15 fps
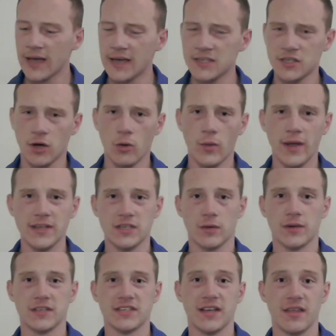As always, I
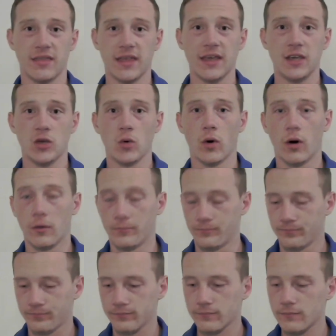want to say thank you all
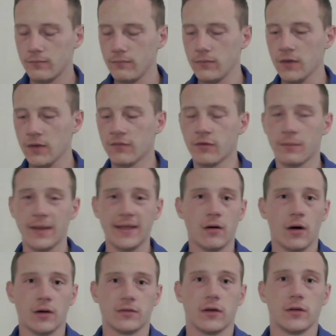for making
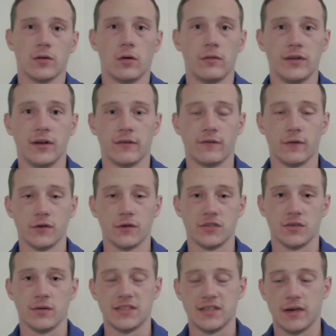Locked On Louisville your first
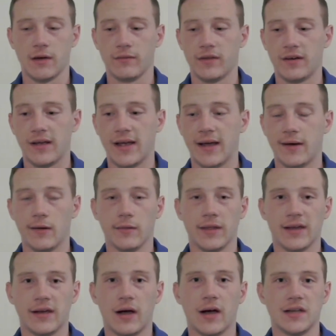listen of the day. I know
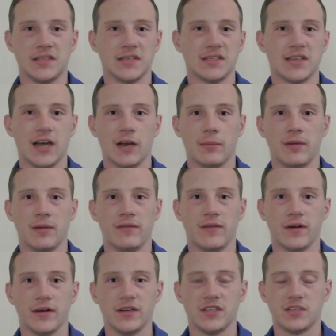that content's kind of been very